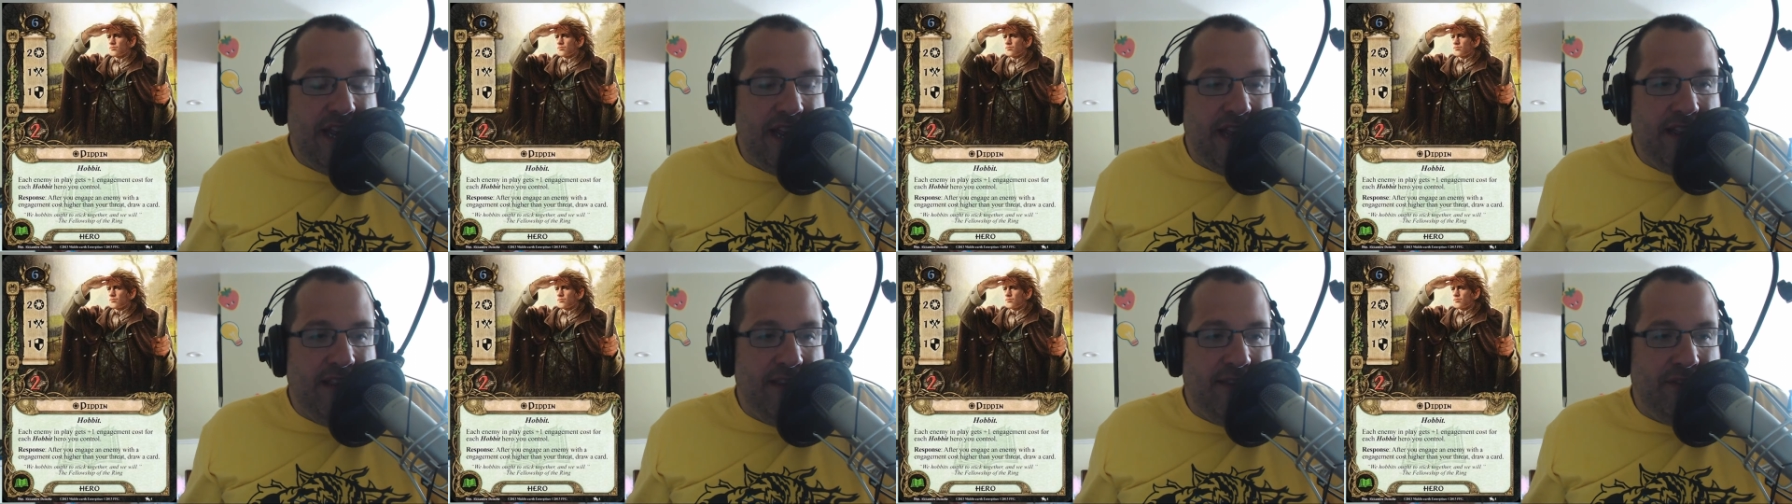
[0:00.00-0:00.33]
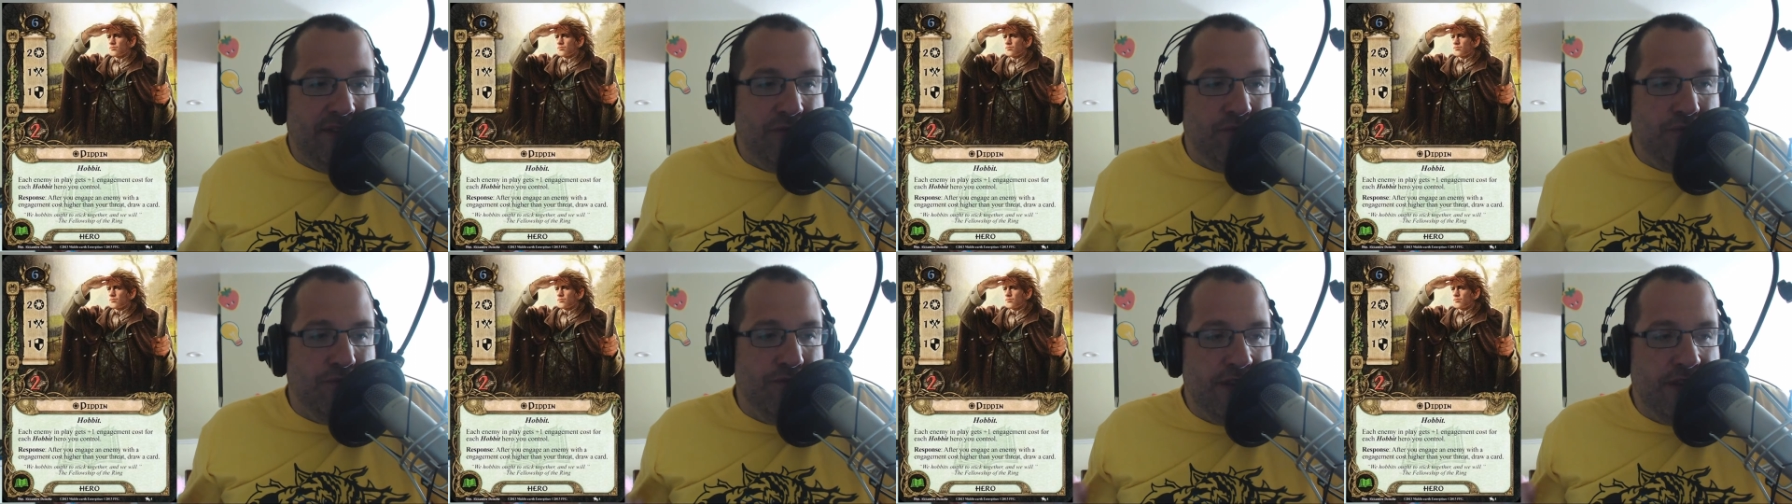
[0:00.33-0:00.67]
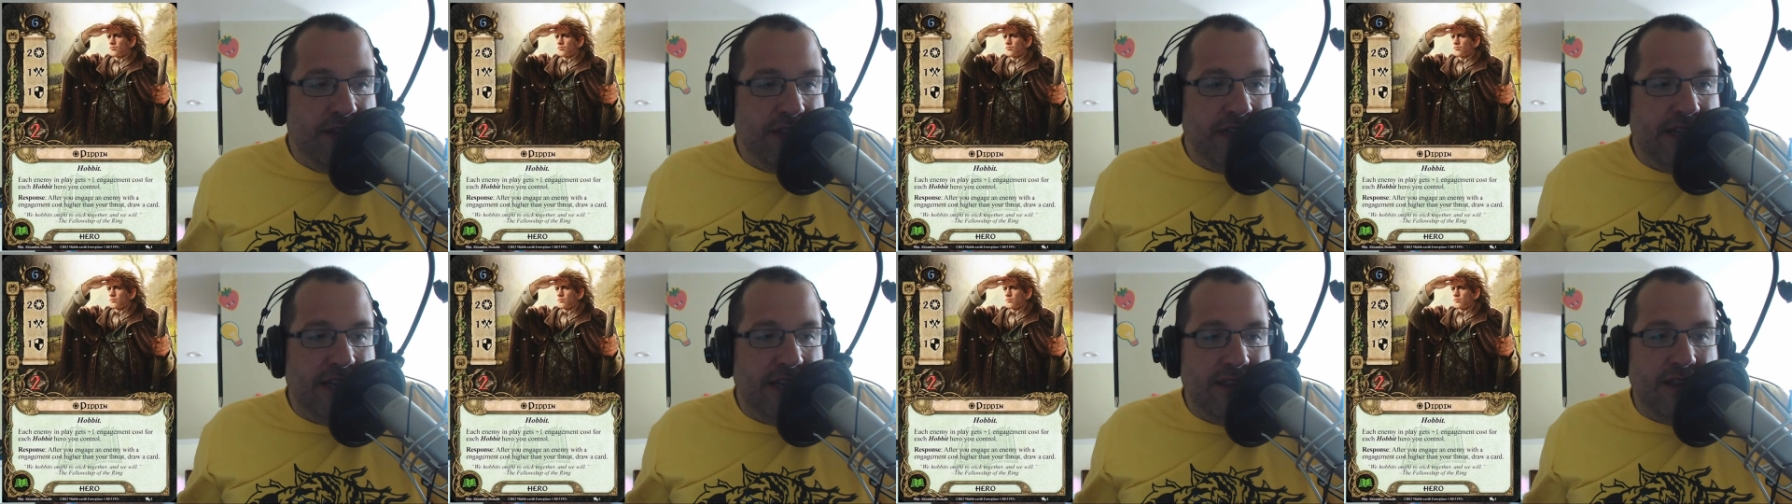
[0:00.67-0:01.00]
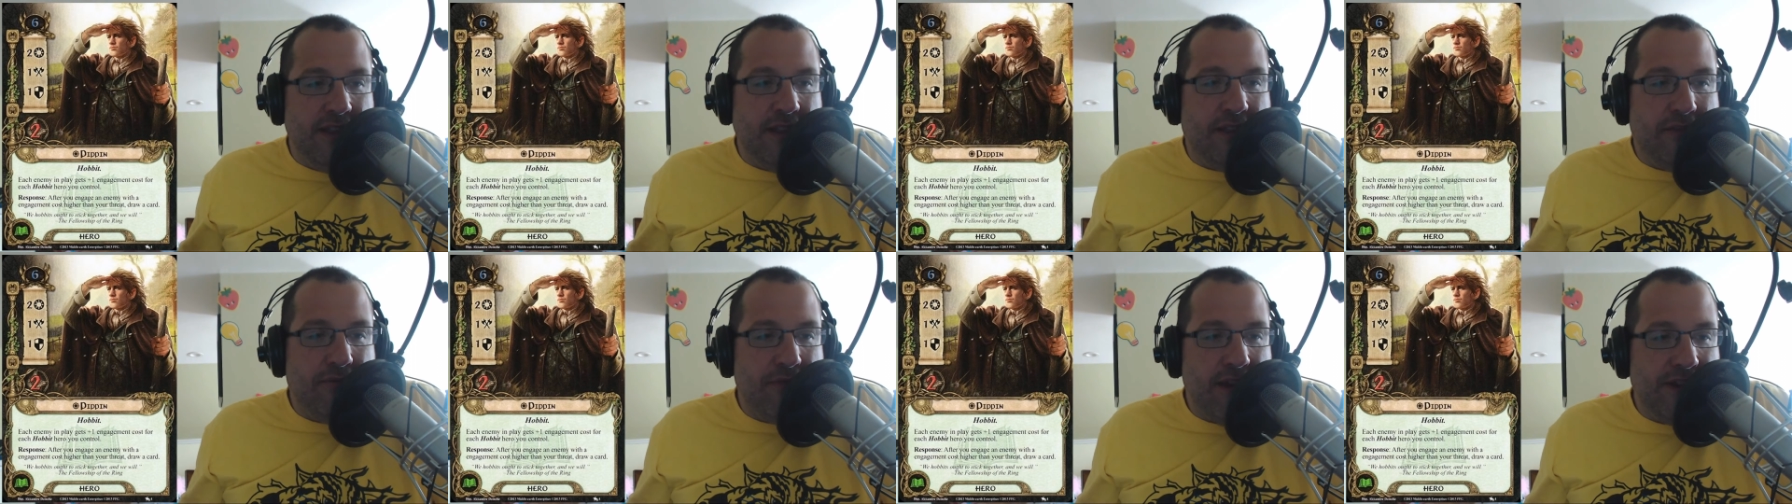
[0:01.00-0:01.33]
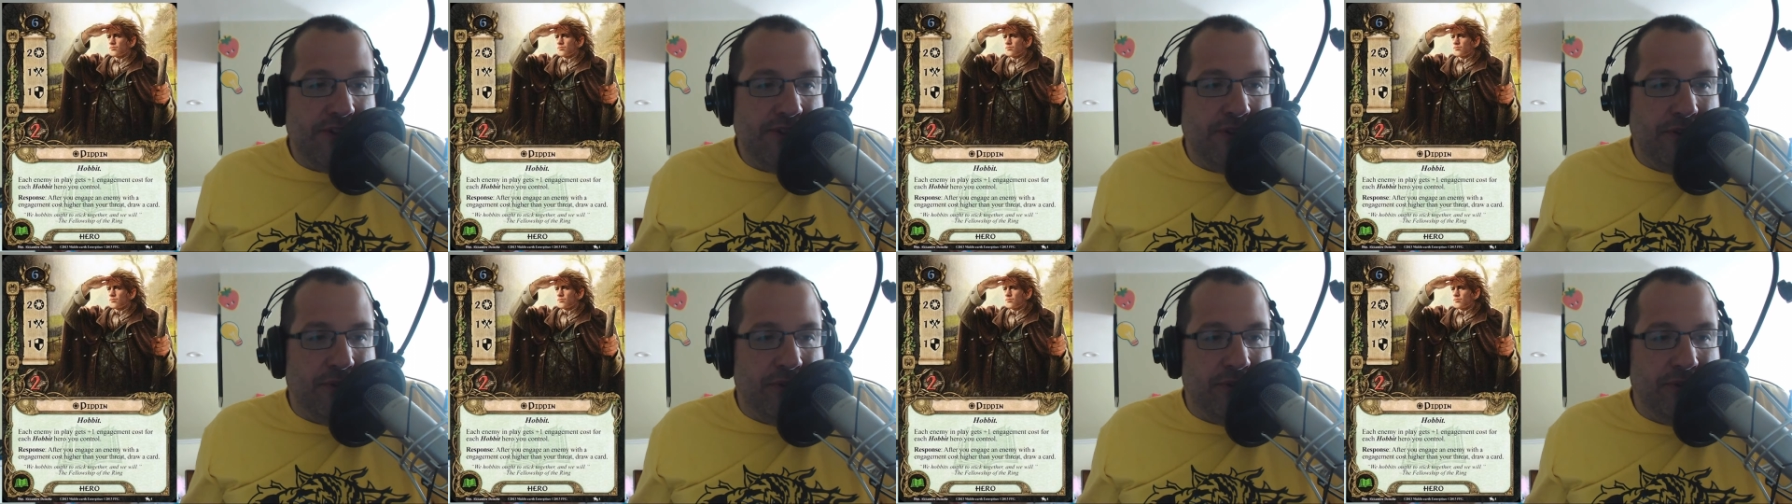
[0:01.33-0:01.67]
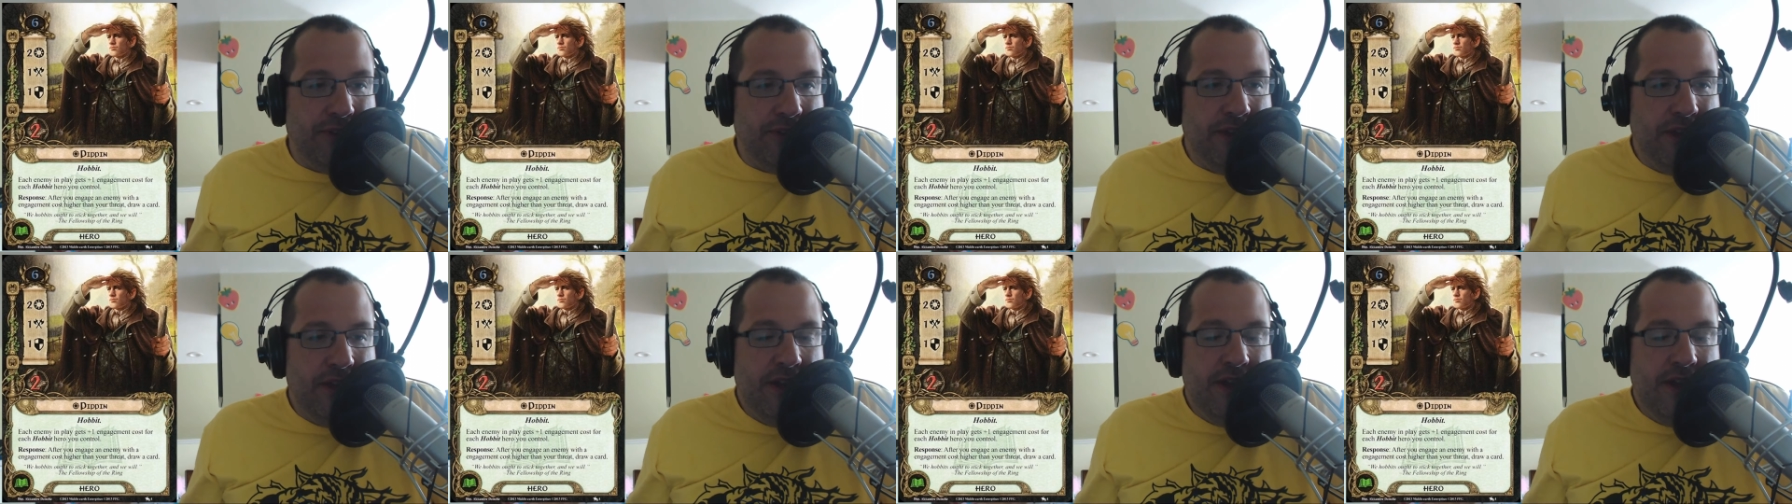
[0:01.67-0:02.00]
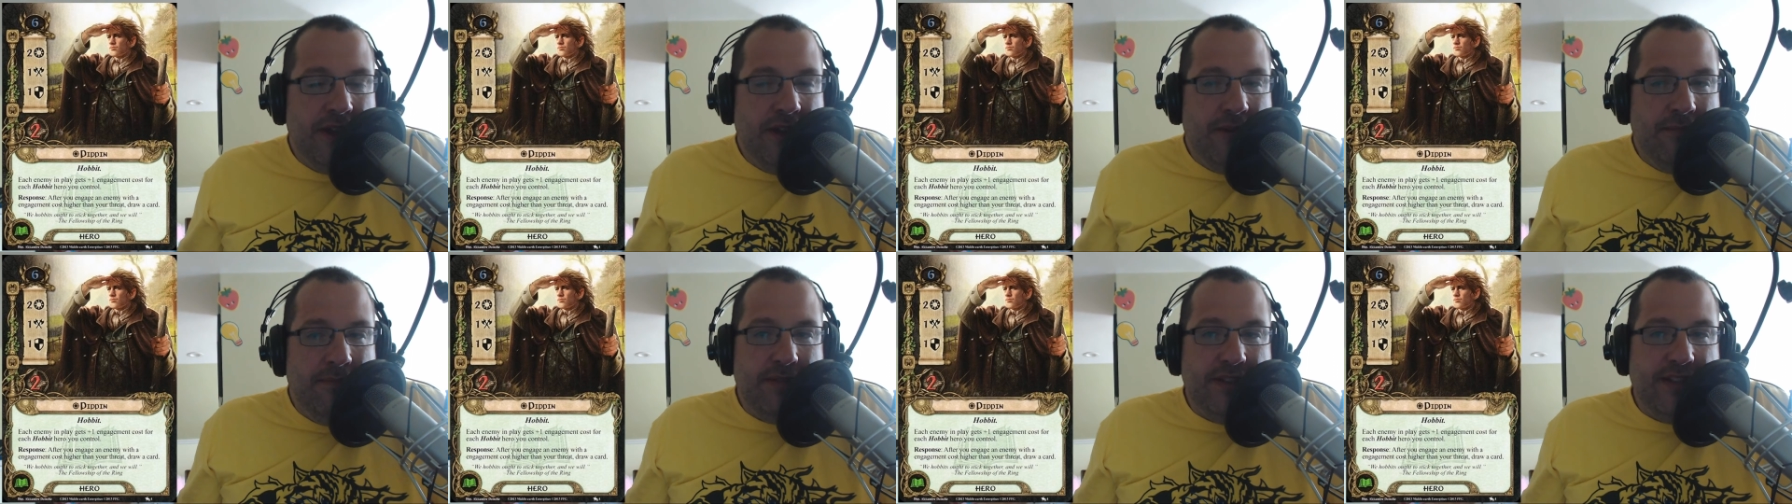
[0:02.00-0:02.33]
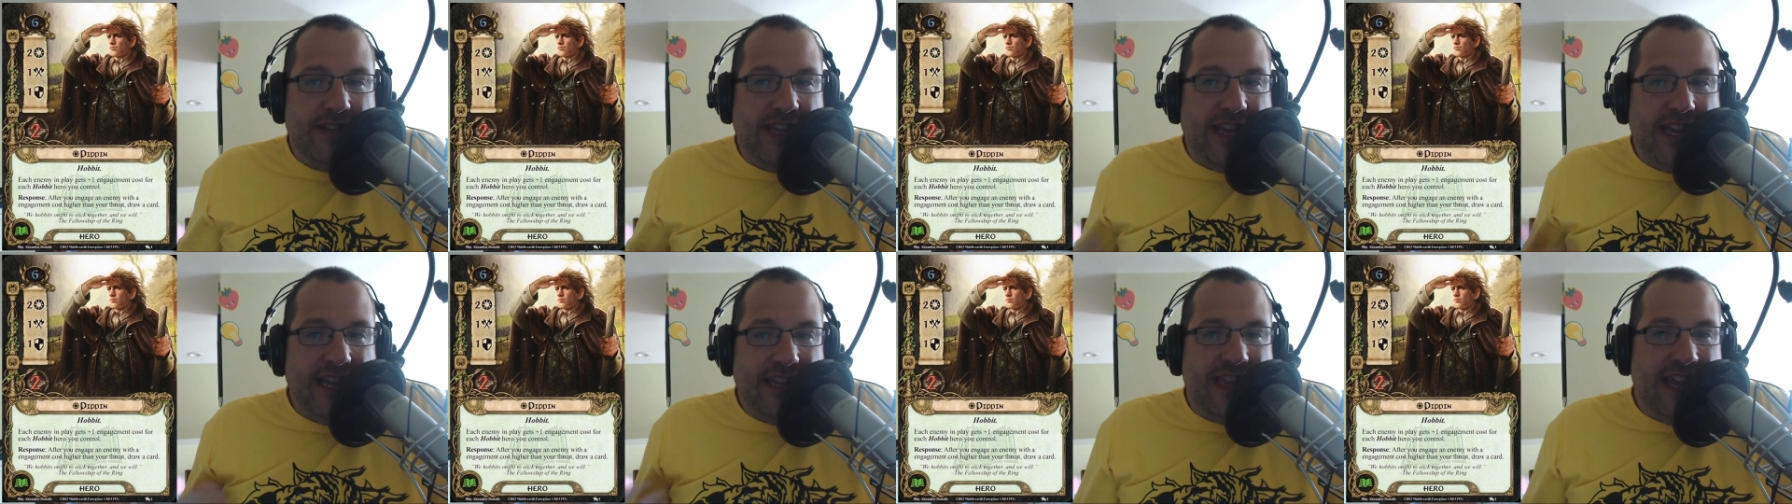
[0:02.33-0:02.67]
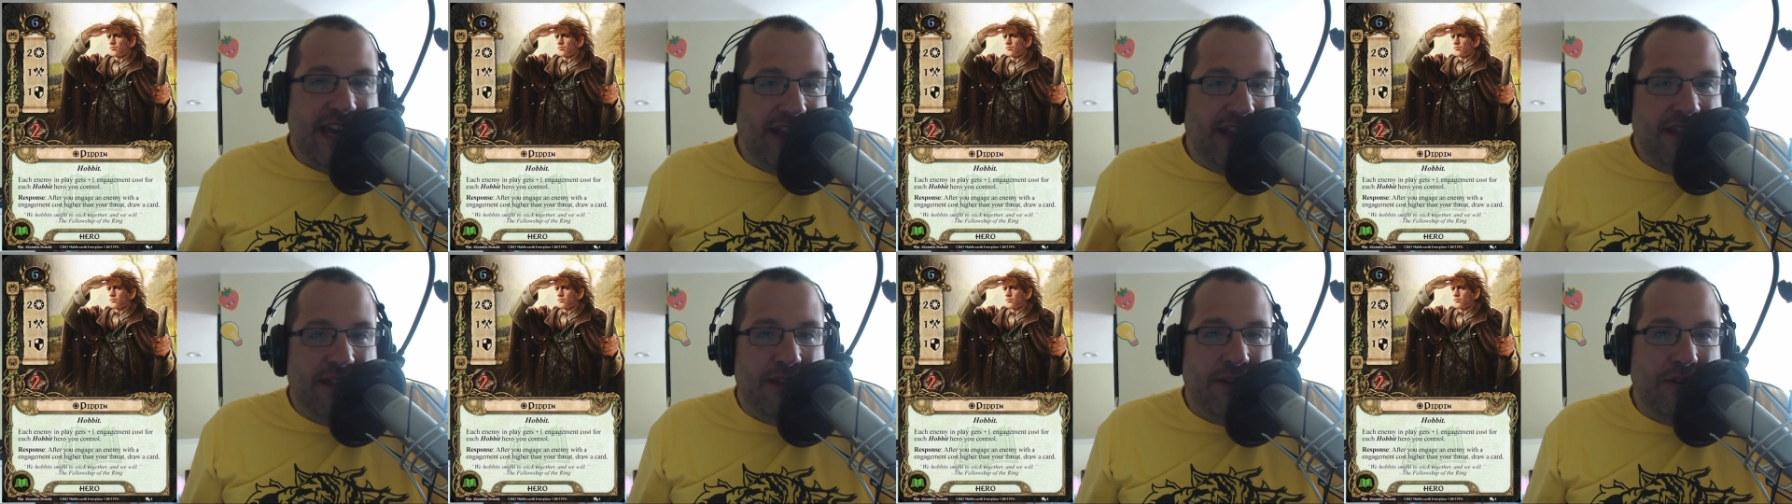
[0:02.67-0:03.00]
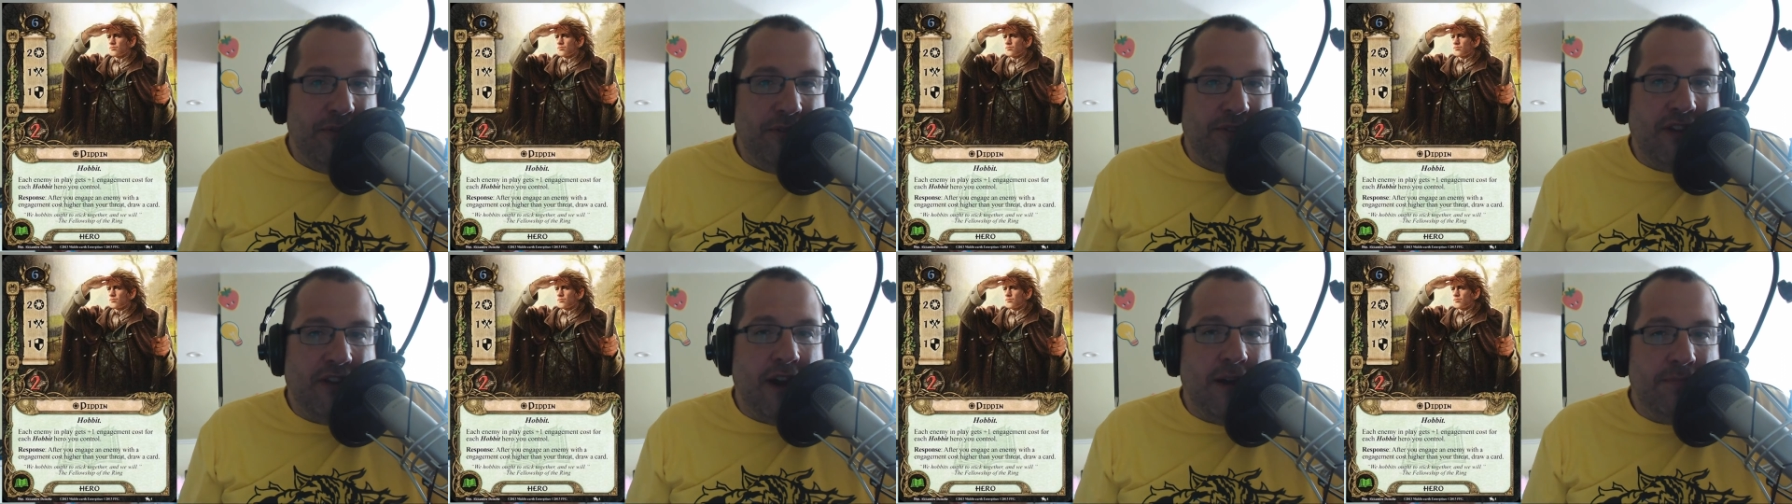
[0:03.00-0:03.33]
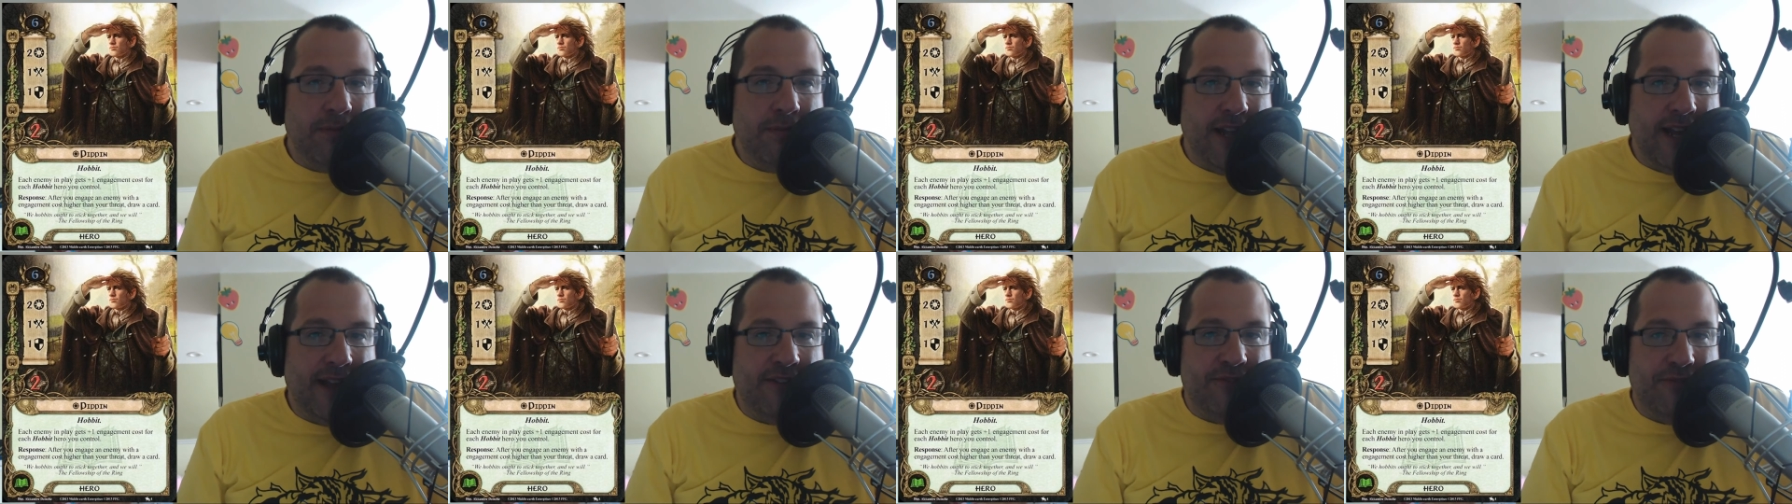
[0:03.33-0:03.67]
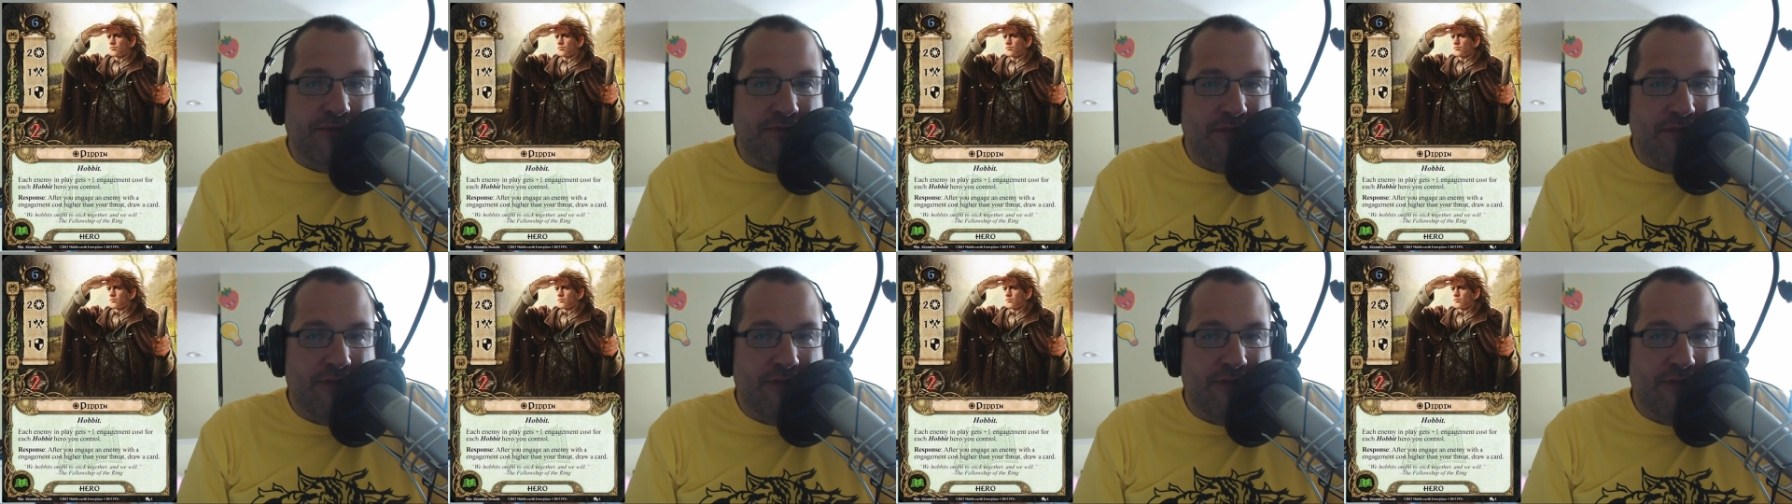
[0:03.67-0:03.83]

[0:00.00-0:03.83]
is really the threshold, but to get that those couple extra